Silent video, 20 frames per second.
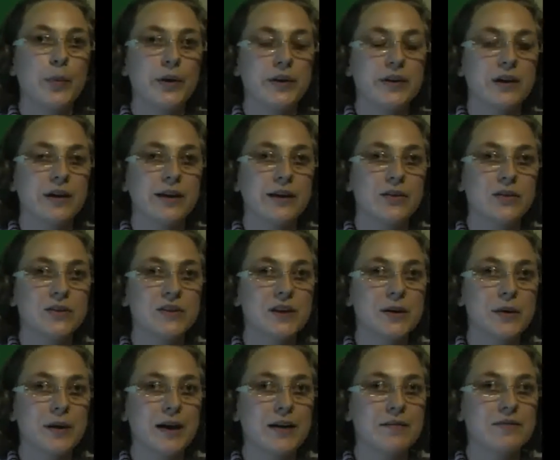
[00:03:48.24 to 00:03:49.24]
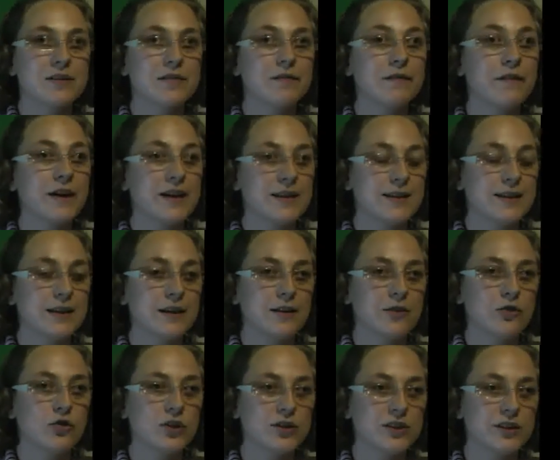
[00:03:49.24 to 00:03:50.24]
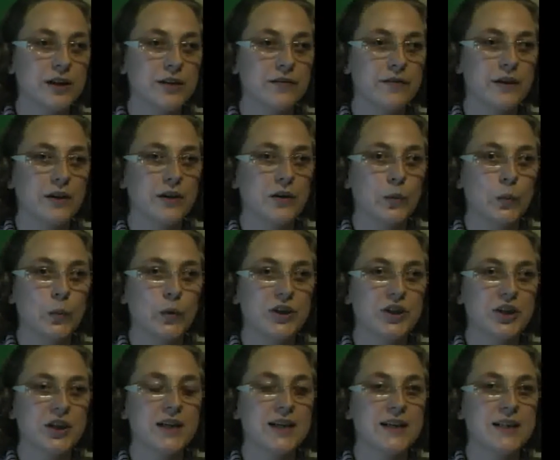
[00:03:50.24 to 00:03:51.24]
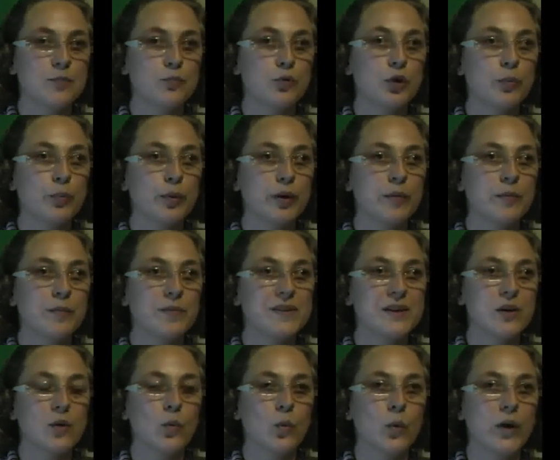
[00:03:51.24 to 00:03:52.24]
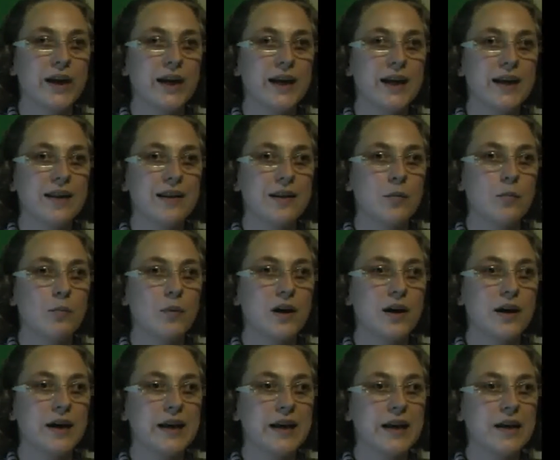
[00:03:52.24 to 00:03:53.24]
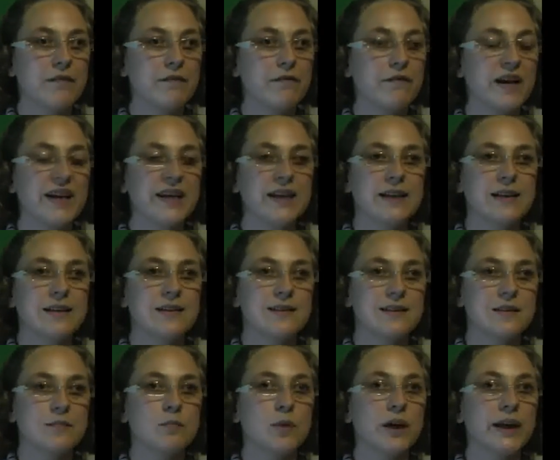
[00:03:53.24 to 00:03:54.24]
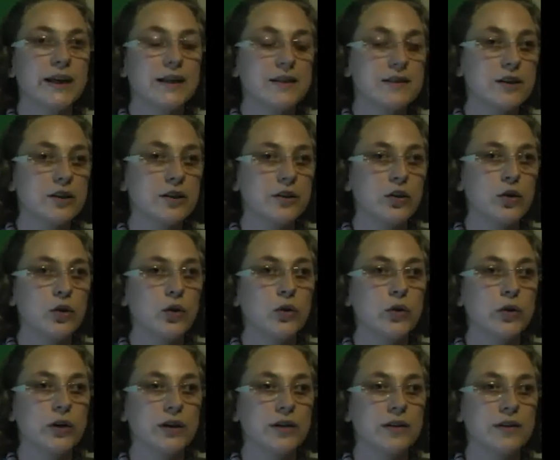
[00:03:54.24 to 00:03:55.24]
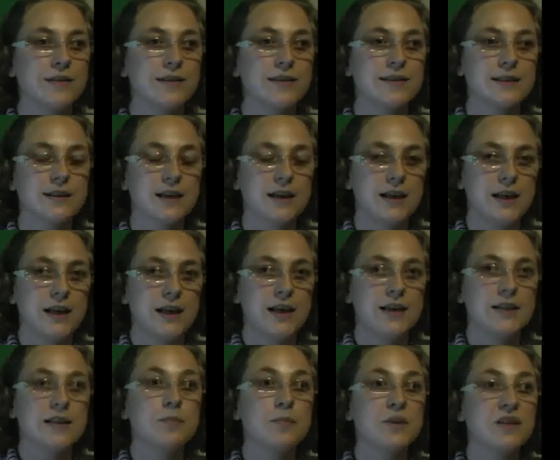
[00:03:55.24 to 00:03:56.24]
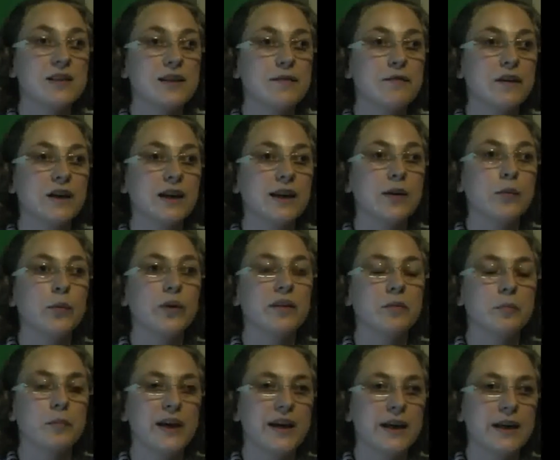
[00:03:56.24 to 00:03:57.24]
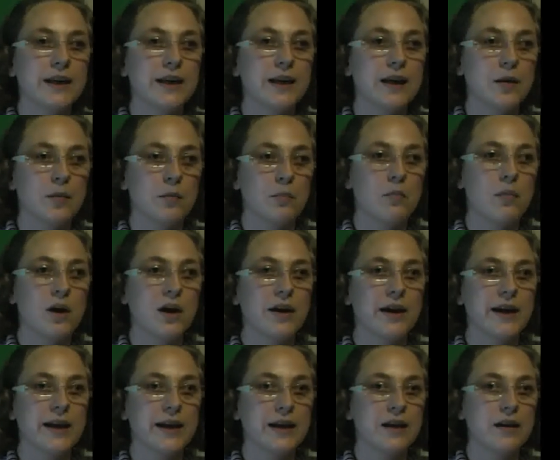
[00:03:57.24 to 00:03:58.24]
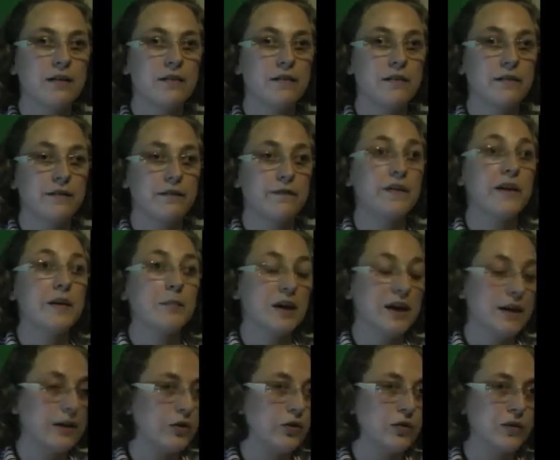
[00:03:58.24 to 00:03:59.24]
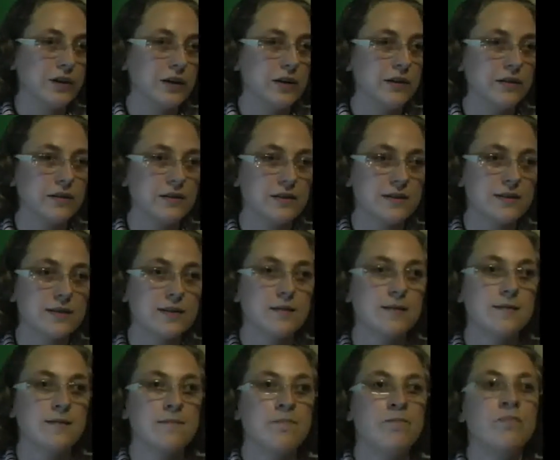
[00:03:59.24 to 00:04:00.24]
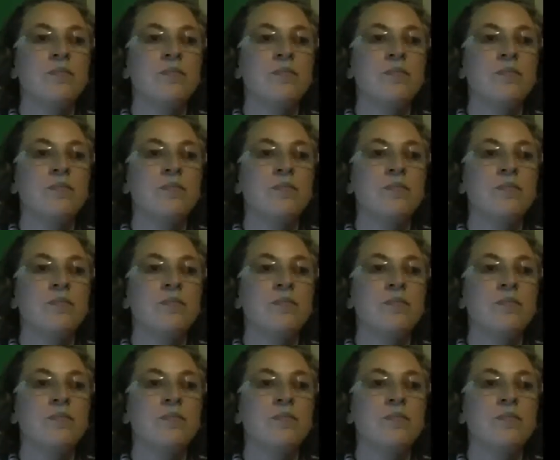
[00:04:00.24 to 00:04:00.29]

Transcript: but I also have some vascular crossover, which is problems with my veins, my internal organs, specifically with me, my female organs,